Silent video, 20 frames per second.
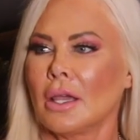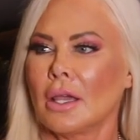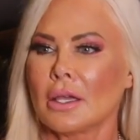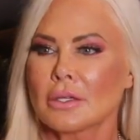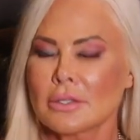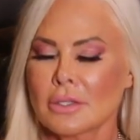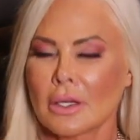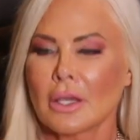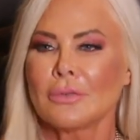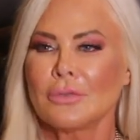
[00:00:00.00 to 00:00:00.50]

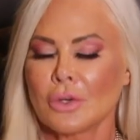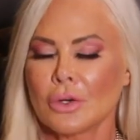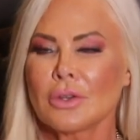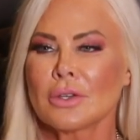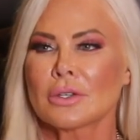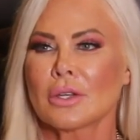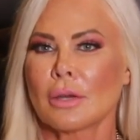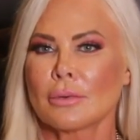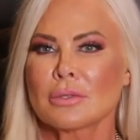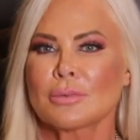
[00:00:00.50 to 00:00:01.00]
if you're
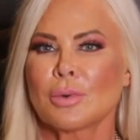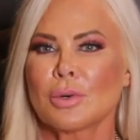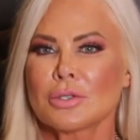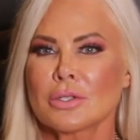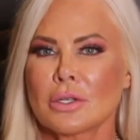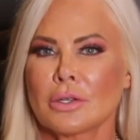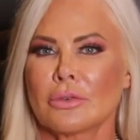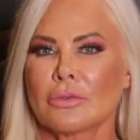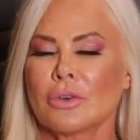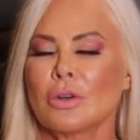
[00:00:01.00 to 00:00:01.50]
the dumbest
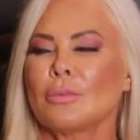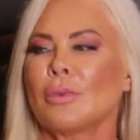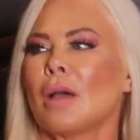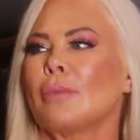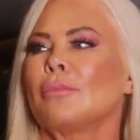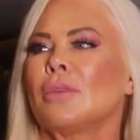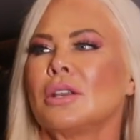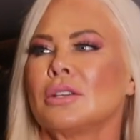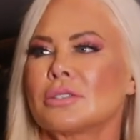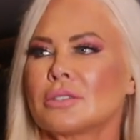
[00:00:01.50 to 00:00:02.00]
person in the room,
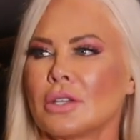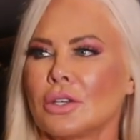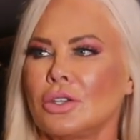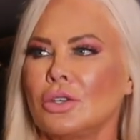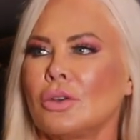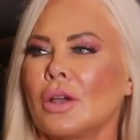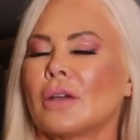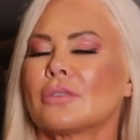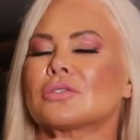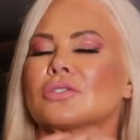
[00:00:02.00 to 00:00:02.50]
that means that
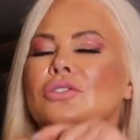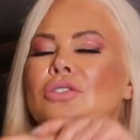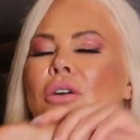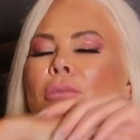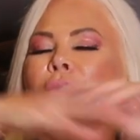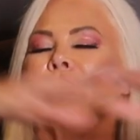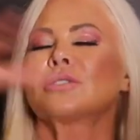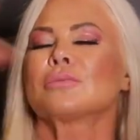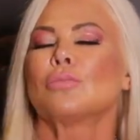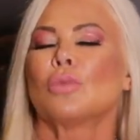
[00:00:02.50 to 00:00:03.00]
you have
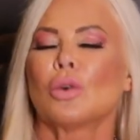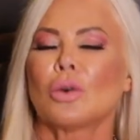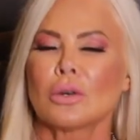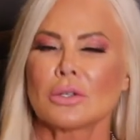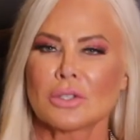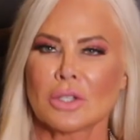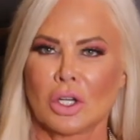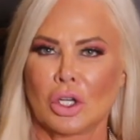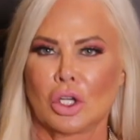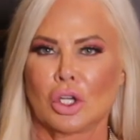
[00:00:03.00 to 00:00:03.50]
so much
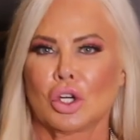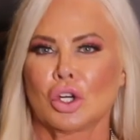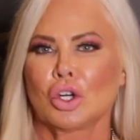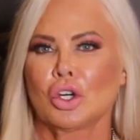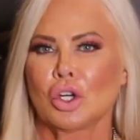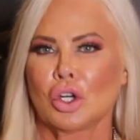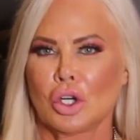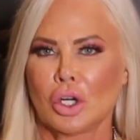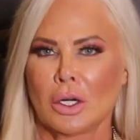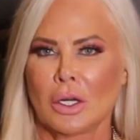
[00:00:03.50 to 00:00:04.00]
more to
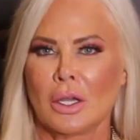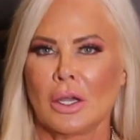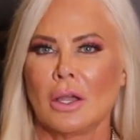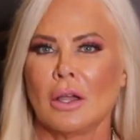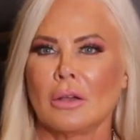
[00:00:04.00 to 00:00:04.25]
learn